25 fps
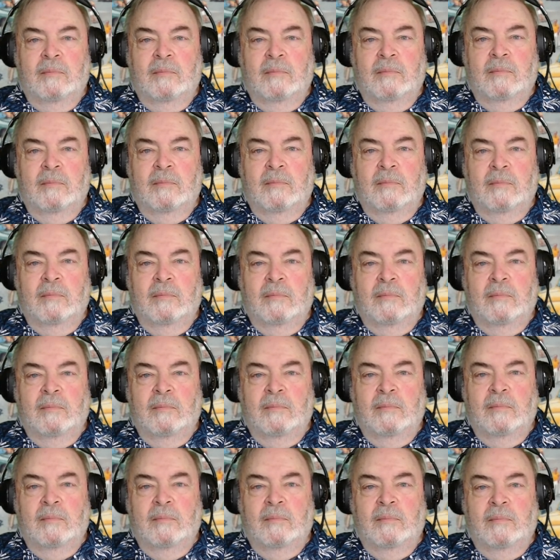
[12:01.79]

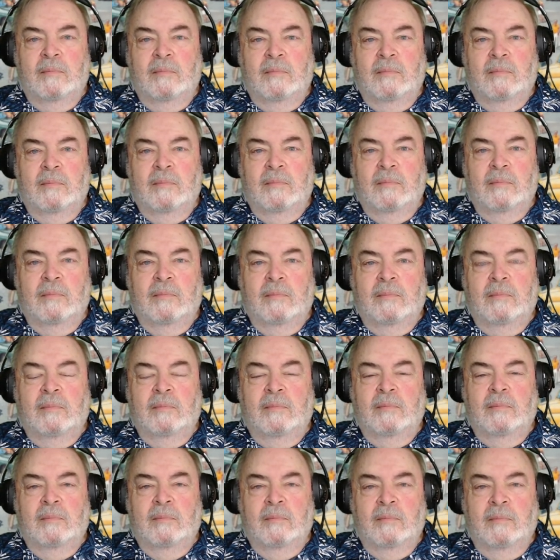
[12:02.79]

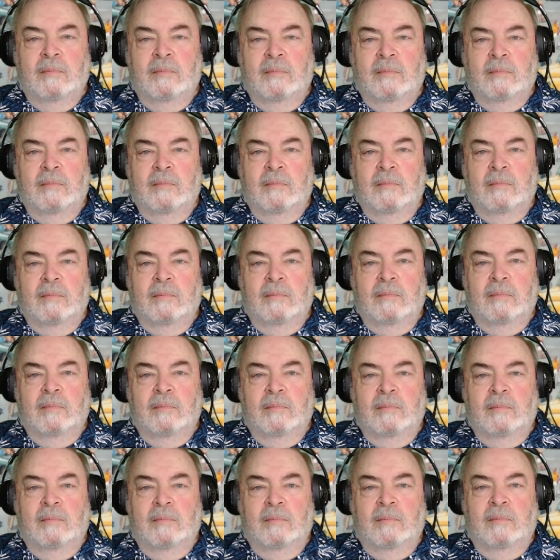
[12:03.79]

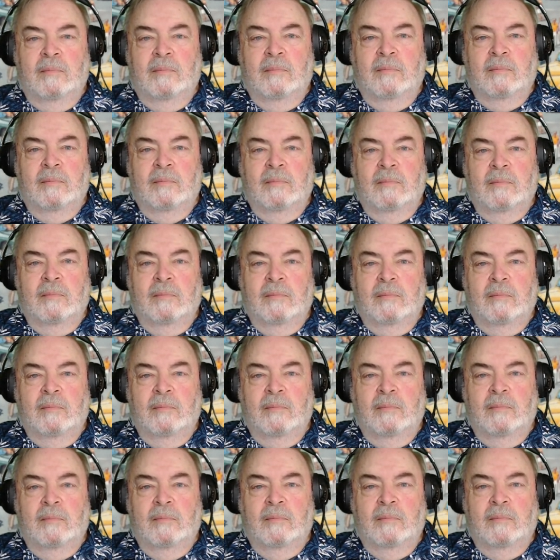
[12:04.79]

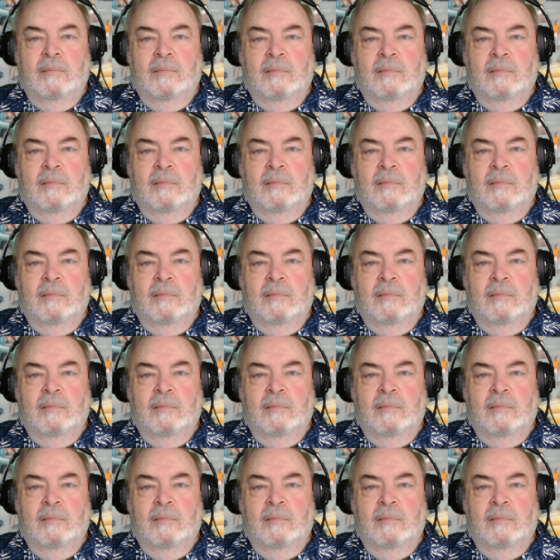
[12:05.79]
[no speech]